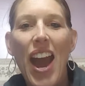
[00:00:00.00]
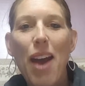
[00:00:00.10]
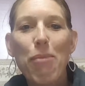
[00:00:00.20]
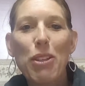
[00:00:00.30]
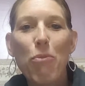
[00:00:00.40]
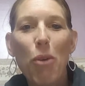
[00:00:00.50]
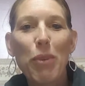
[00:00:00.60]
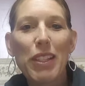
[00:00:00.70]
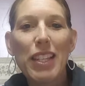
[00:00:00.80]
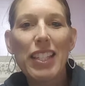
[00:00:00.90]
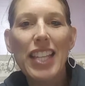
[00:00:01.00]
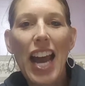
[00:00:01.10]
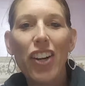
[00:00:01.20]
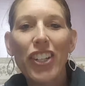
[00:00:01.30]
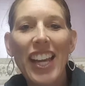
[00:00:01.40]
Happy Small Business
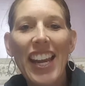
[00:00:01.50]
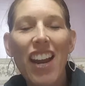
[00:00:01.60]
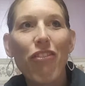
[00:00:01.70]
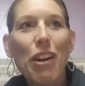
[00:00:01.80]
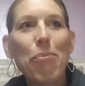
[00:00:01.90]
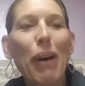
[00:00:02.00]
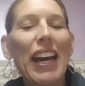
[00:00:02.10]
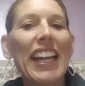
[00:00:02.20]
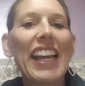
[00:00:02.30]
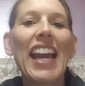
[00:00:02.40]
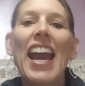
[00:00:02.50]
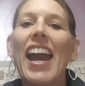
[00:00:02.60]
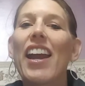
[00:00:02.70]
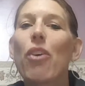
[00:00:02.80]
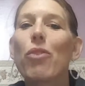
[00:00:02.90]
Saturday, everybody.
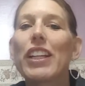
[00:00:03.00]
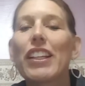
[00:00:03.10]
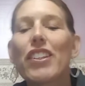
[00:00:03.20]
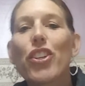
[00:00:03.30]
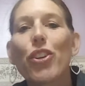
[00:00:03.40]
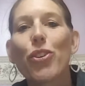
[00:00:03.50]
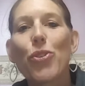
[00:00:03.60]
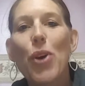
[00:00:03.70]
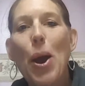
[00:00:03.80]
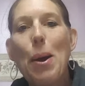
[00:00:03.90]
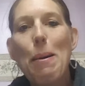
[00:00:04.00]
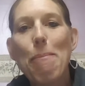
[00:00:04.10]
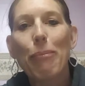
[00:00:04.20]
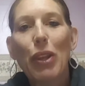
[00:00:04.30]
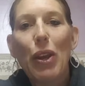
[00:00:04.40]
Hey, I wanted to
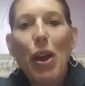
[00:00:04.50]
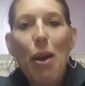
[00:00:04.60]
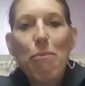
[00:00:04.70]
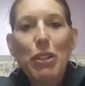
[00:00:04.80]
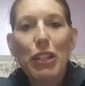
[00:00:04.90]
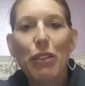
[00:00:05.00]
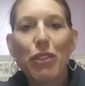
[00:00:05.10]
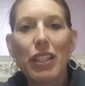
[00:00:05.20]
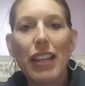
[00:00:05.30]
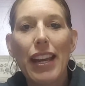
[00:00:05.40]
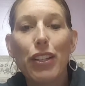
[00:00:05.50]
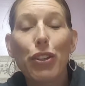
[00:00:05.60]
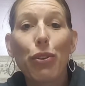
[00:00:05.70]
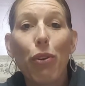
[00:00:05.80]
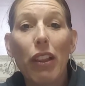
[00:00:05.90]
come to you today to
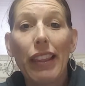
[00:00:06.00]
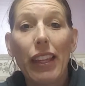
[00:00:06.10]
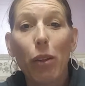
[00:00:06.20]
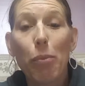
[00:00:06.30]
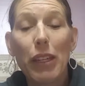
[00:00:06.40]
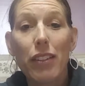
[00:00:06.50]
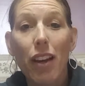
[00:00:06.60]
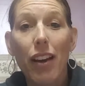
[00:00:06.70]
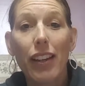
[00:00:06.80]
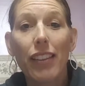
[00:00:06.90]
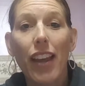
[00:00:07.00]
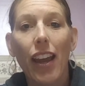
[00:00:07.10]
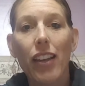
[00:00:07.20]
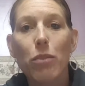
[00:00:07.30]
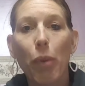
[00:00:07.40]
do a little bit of talking
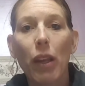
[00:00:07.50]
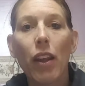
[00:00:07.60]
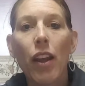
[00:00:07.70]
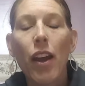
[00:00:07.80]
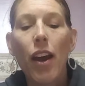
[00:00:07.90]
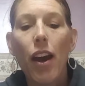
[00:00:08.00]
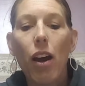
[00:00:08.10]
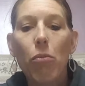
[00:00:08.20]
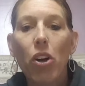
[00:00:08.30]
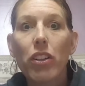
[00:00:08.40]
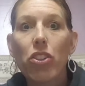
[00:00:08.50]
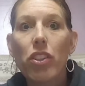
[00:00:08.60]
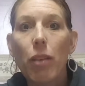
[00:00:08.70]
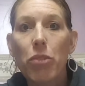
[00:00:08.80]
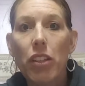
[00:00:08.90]
that has been on a
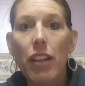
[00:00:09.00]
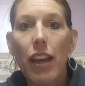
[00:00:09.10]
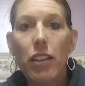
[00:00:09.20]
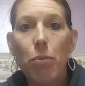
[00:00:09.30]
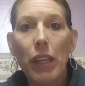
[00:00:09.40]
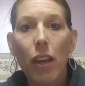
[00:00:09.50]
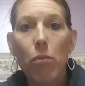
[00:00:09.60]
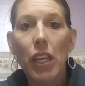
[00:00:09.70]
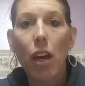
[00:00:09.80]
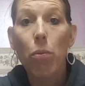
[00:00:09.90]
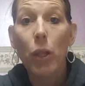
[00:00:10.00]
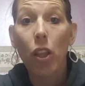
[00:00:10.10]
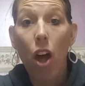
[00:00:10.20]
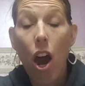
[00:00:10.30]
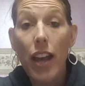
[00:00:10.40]
subject that has been coming up a
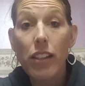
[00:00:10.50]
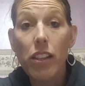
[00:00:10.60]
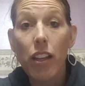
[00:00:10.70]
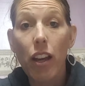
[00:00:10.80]
lot